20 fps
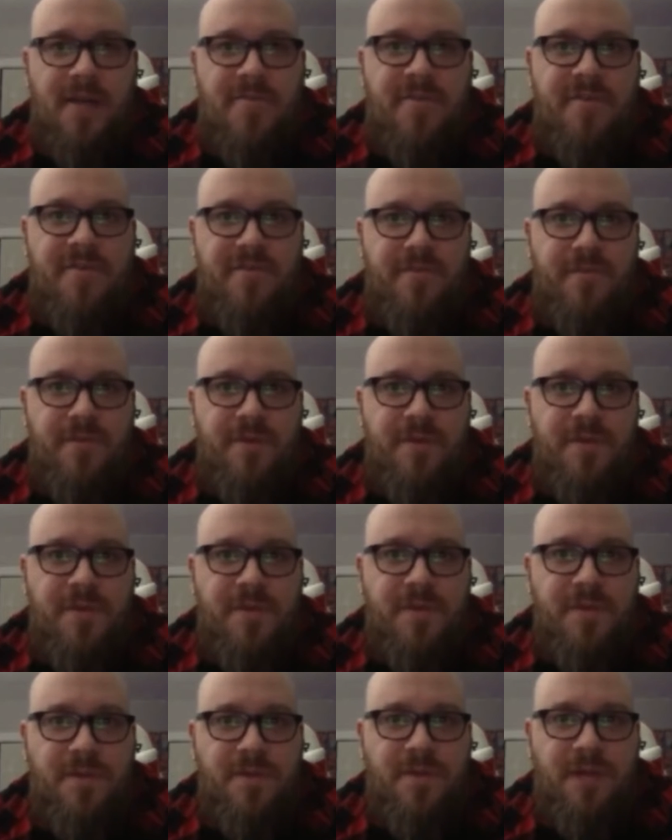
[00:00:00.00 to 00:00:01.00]
of different
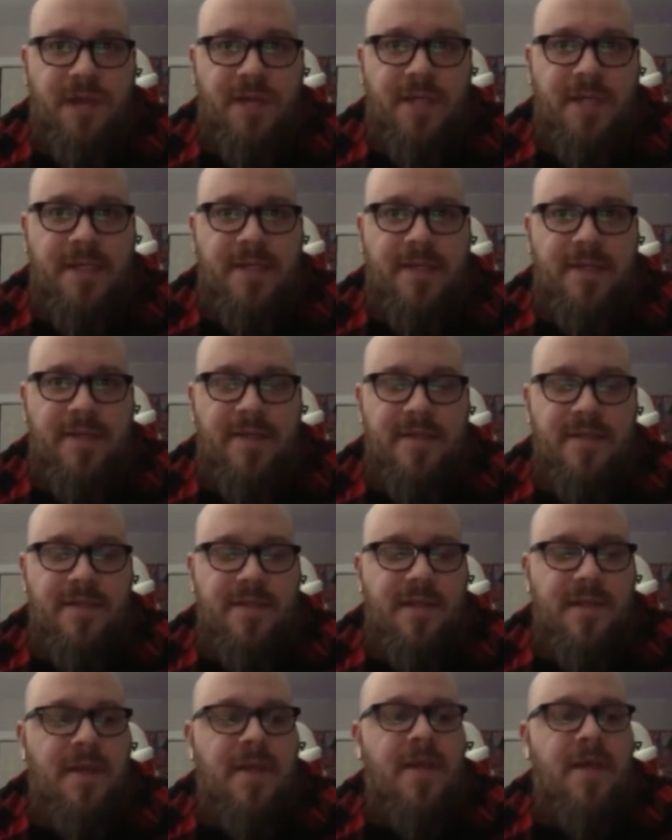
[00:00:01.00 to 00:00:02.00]
musical
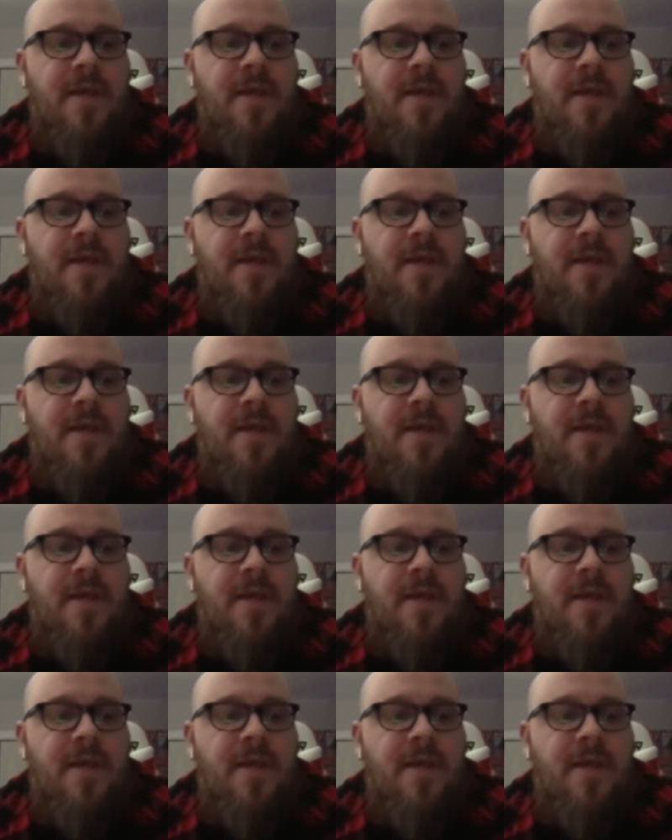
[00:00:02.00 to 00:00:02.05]
ideas.